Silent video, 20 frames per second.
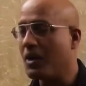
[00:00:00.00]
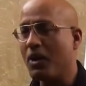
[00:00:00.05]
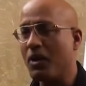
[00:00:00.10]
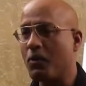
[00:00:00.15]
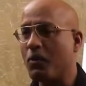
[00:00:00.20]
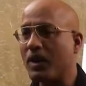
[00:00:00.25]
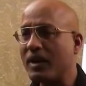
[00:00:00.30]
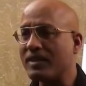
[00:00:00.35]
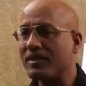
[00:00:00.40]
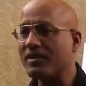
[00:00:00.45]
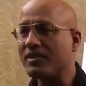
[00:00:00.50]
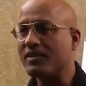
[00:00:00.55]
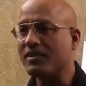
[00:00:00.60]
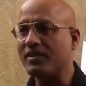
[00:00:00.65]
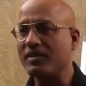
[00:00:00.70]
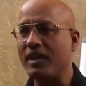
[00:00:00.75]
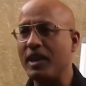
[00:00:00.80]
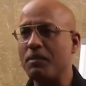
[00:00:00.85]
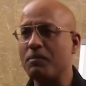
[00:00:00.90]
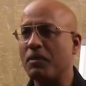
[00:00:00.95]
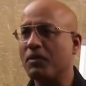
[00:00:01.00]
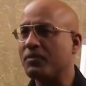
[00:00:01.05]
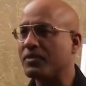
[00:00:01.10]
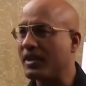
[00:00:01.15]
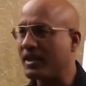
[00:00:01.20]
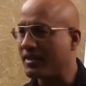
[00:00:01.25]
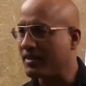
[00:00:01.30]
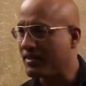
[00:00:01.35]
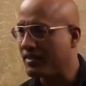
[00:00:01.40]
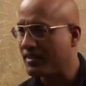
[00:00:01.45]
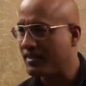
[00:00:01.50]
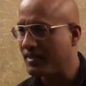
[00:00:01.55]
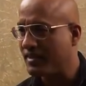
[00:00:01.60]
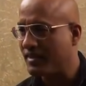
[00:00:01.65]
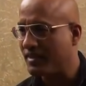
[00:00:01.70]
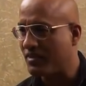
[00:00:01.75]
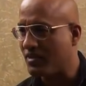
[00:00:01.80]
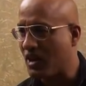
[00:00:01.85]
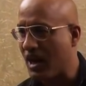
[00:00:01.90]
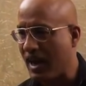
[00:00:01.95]
What is the name of this
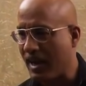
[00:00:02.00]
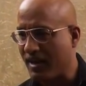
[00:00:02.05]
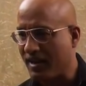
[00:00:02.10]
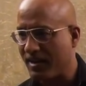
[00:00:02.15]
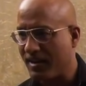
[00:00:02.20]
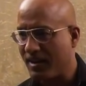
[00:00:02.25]
drug?